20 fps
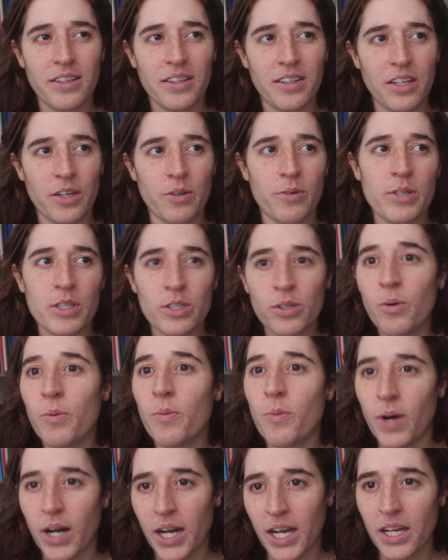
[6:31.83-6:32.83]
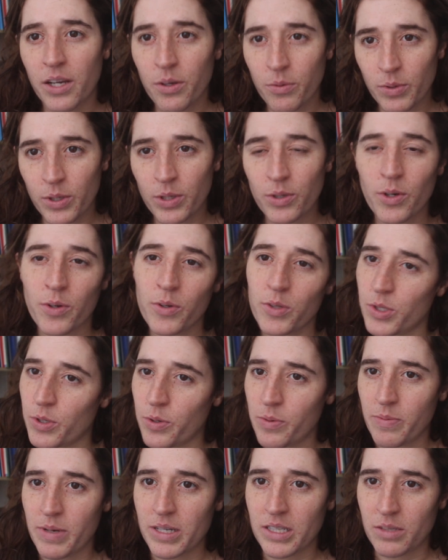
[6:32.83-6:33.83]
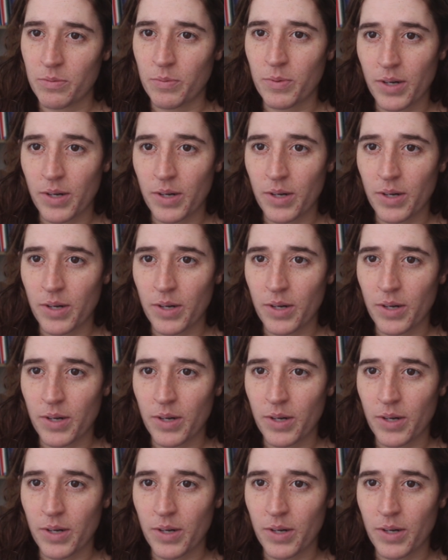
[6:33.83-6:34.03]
the reason why we know so much